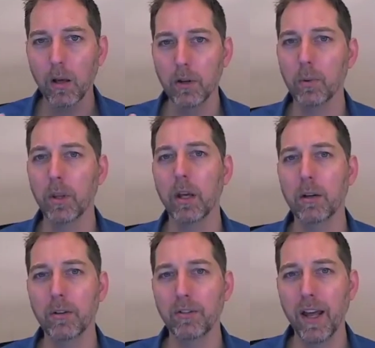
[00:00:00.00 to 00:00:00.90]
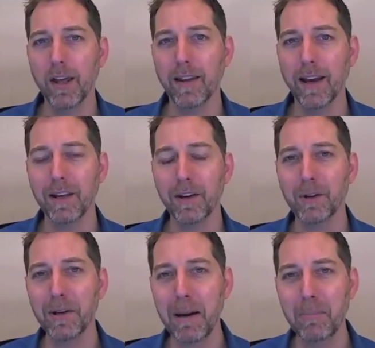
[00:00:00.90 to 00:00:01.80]
to really understand that, and
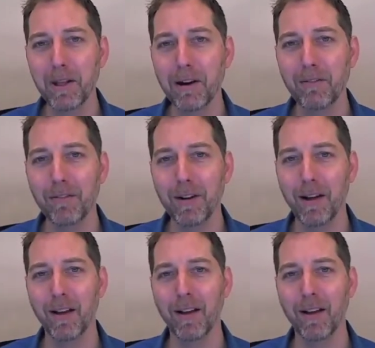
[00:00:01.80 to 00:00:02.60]
your depth of